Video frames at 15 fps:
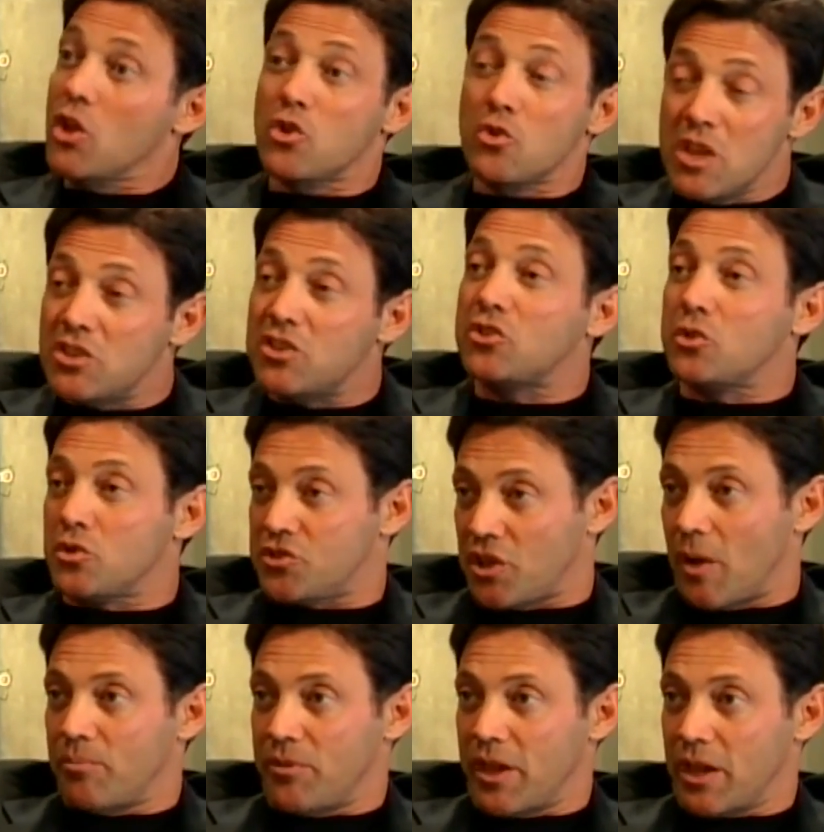You need to do
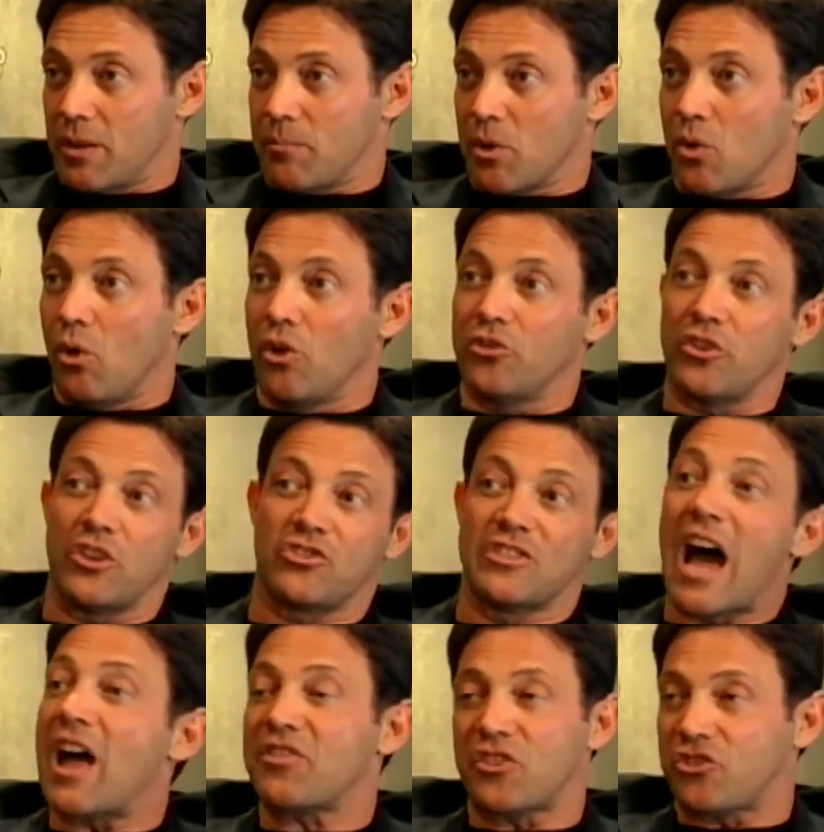something because it's
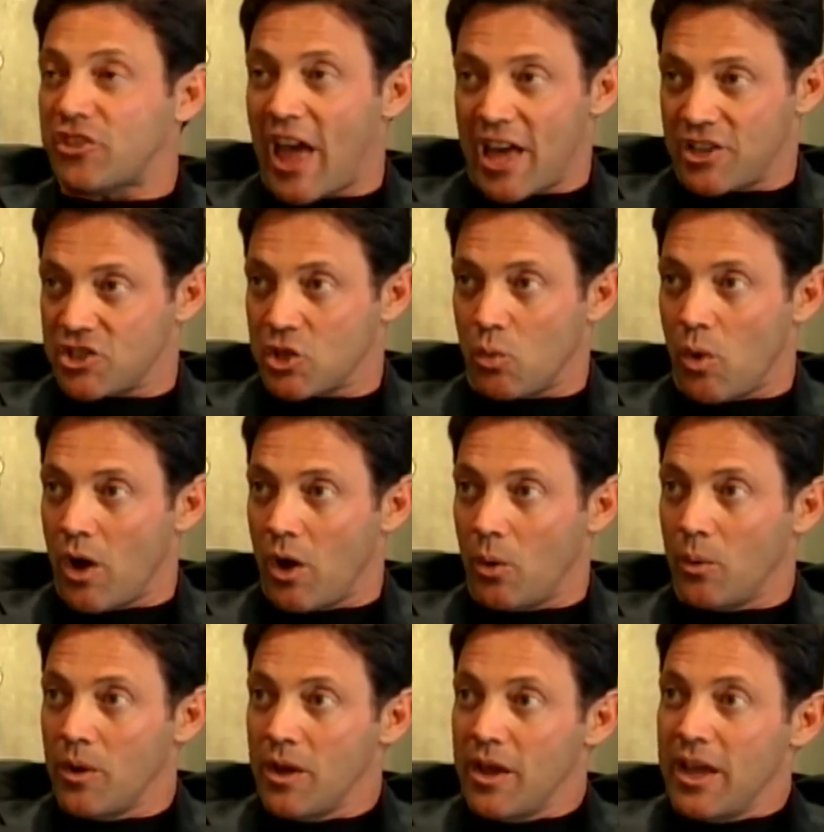not the status quo.